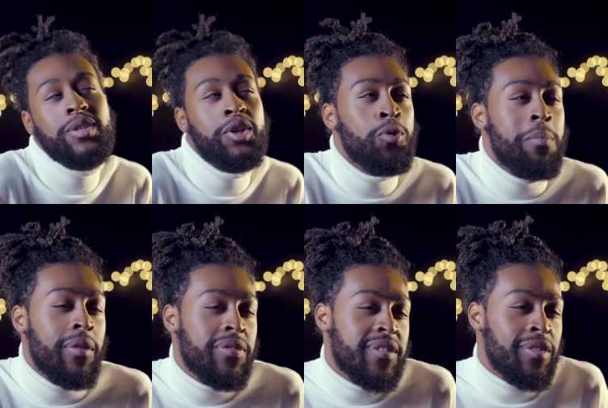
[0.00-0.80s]
2
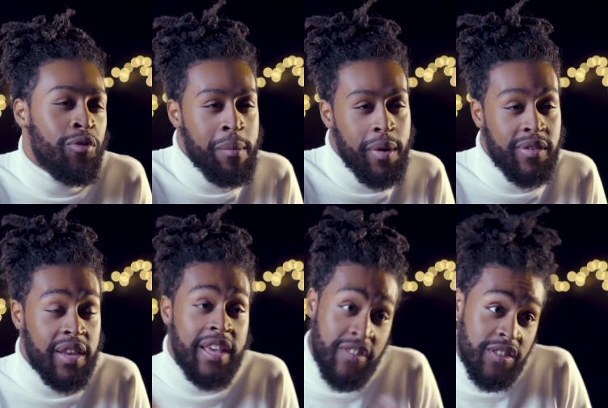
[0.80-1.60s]
months in, 3
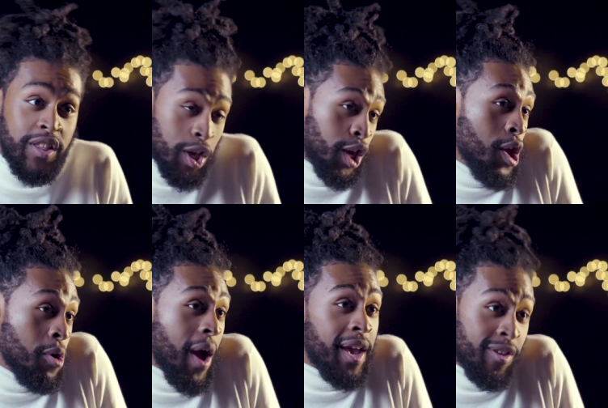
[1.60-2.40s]
months in. He's
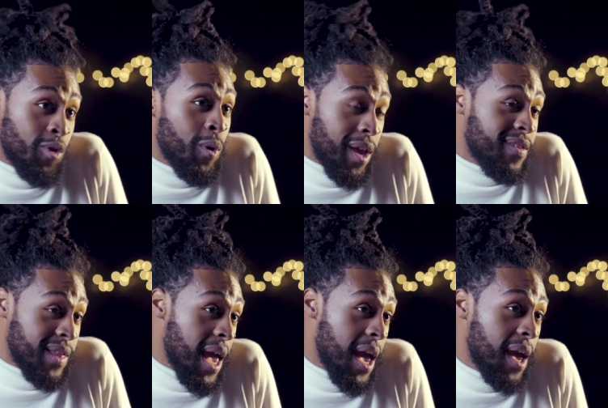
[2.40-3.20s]
cute and he's doing his
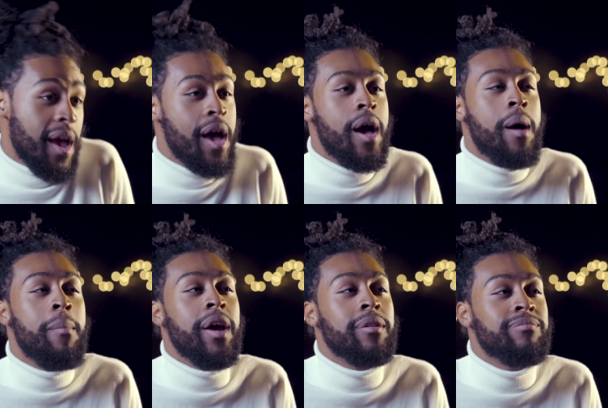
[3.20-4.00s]
thing,
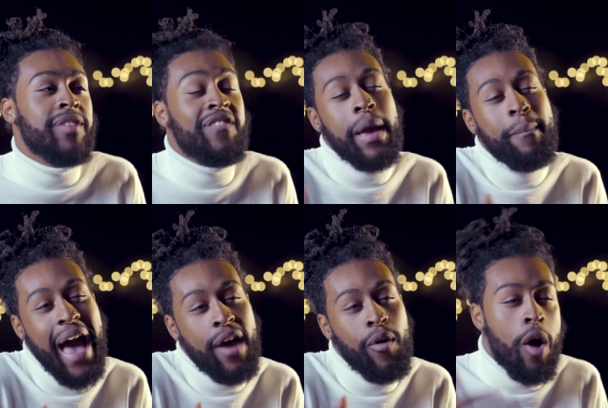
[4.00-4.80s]
but if they
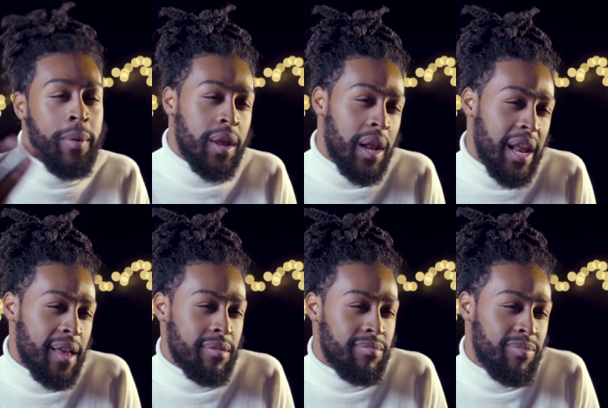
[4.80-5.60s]
battle, are we gonna
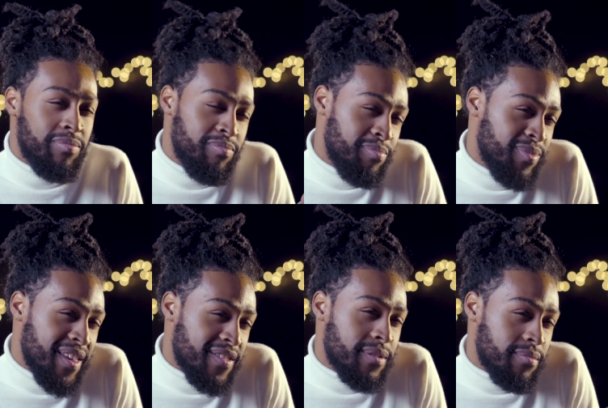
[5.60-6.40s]
let
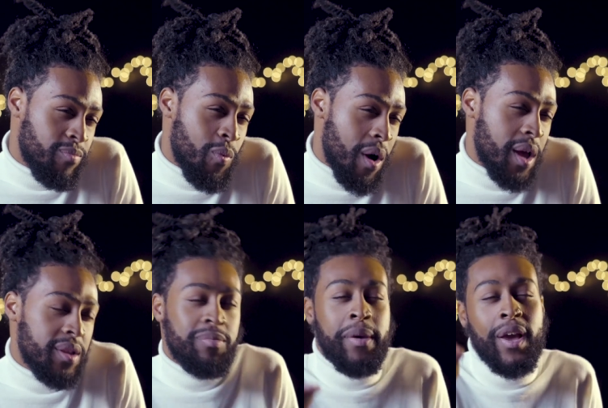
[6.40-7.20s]
this
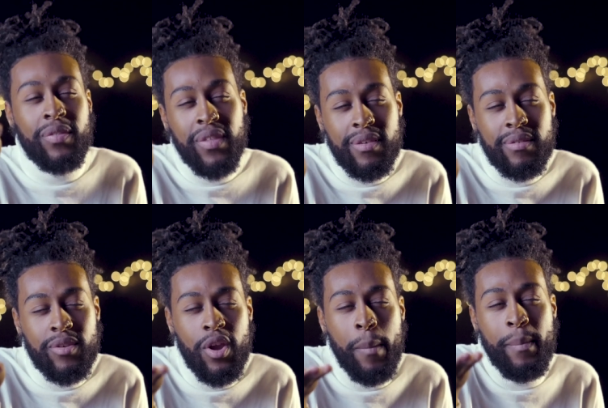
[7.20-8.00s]
one pick this,
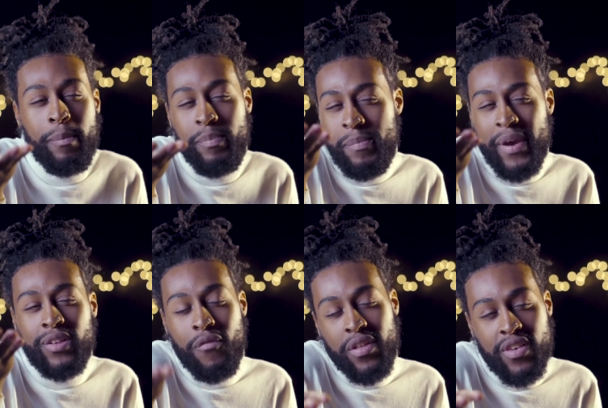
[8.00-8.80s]
you know, be
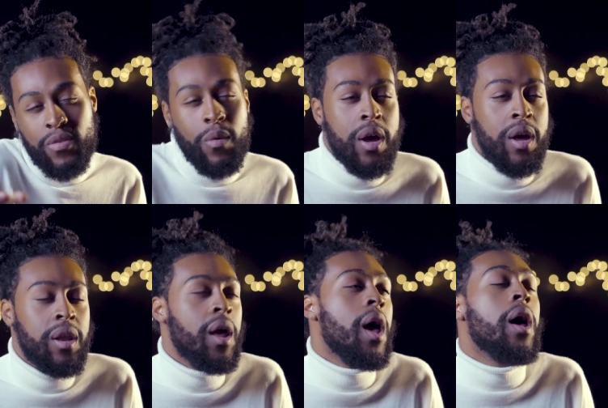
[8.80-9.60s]
picked over this
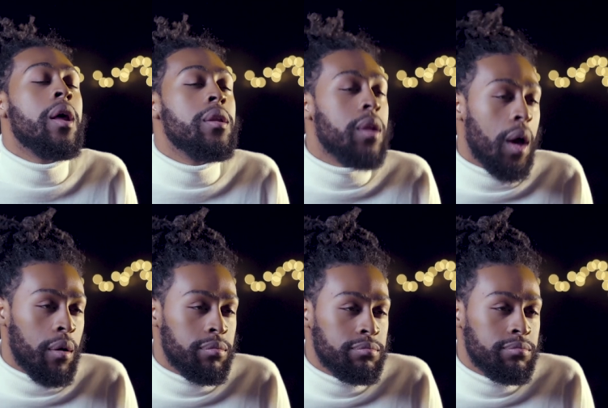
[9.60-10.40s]
one?
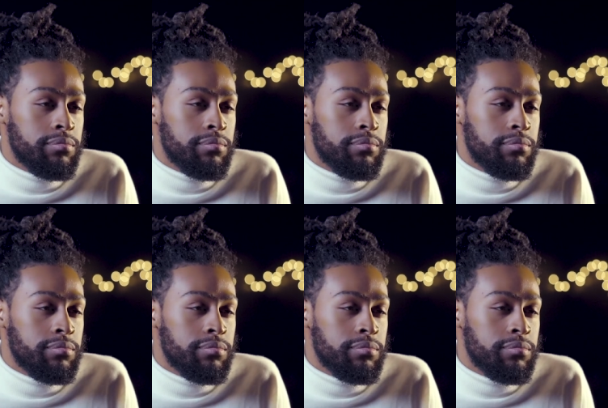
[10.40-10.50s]
No.